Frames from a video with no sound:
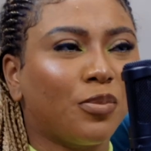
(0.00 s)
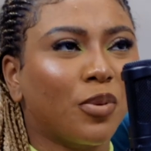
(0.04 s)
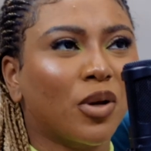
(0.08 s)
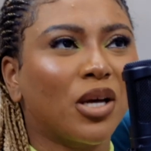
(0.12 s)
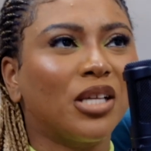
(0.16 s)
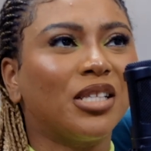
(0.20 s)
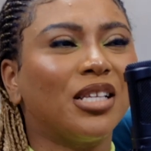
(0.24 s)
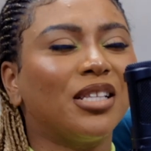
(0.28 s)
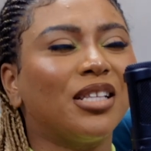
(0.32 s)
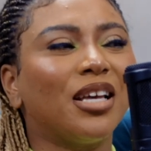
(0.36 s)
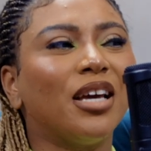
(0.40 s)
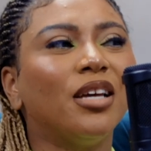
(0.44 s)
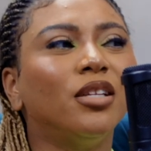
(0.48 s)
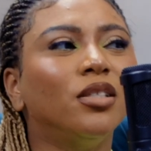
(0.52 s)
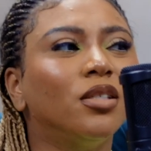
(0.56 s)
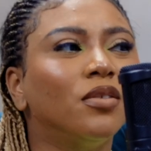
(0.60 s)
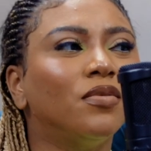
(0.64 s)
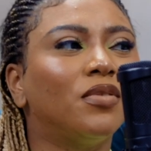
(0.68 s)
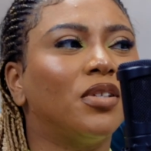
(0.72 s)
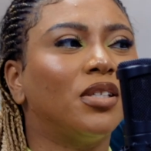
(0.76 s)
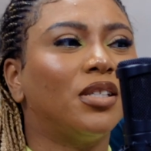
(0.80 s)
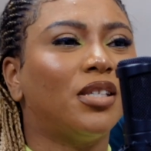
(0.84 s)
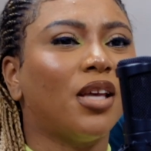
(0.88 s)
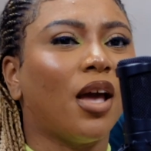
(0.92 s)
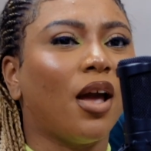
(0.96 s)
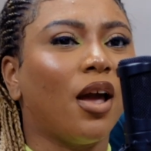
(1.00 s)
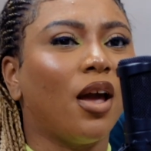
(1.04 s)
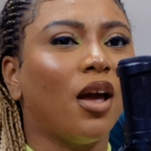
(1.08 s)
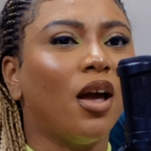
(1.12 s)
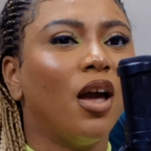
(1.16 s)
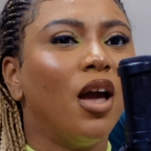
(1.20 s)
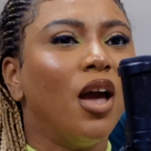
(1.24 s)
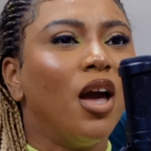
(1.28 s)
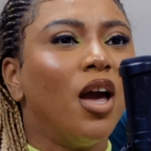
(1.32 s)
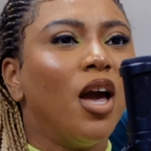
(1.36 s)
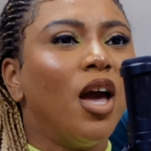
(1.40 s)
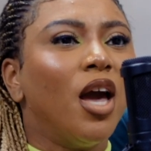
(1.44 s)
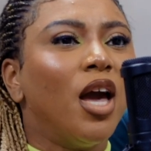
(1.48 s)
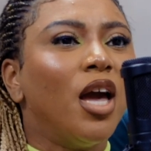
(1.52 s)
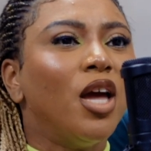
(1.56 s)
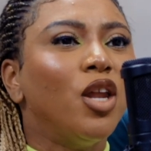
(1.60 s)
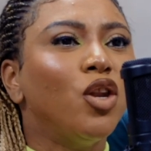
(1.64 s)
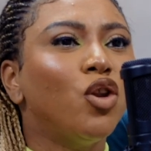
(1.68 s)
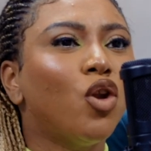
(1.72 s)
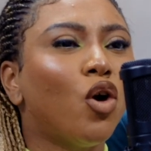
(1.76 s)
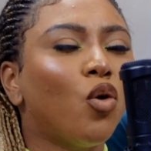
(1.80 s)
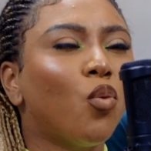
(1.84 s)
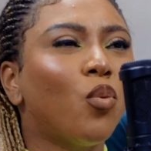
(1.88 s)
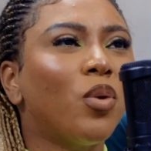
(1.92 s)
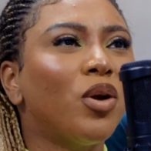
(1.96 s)
because at the end of the day,
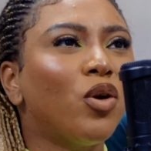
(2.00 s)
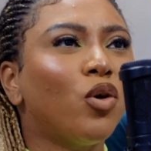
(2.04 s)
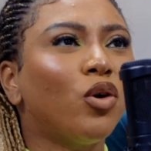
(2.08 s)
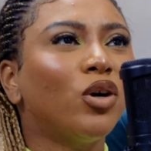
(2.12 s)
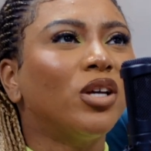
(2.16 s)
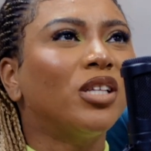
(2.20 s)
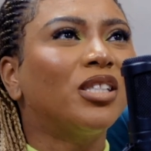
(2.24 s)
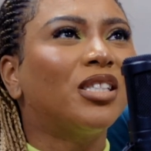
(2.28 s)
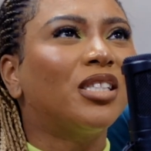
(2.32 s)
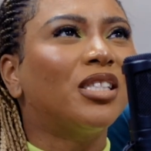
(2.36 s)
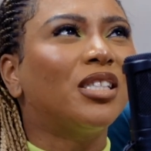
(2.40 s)
no, we're not.